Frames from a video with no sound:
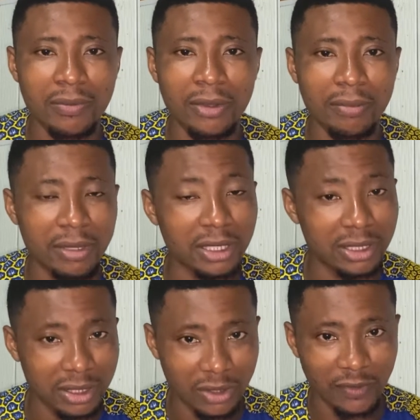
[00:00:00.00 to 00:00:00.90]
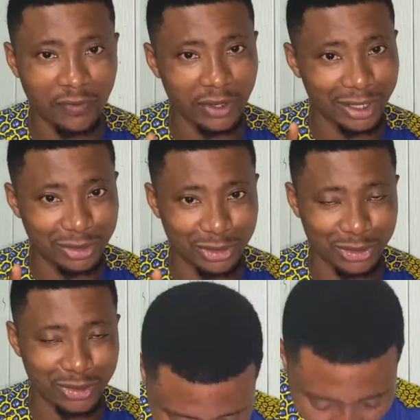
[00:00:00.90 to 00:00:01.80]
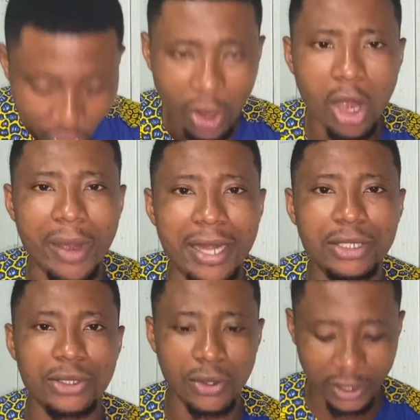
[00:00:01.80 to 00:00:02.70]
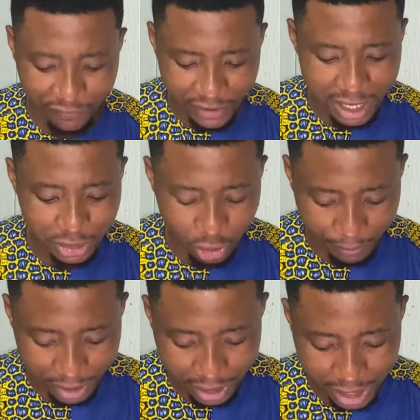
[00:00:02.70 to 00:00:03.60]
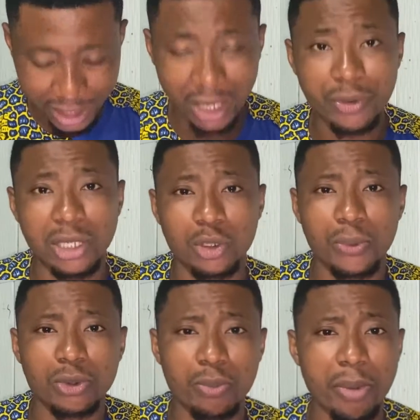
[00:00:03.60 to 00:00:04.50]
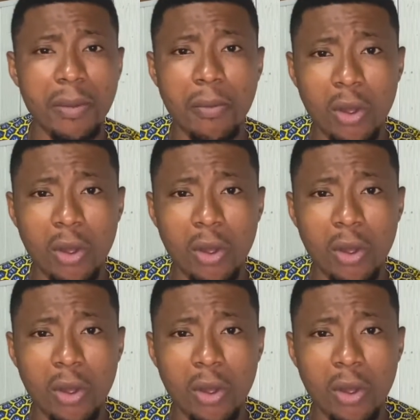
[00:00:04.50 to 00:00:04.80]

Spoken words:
Please don't forget to subscribe. All right, so the first topic here that we are supposed to pay more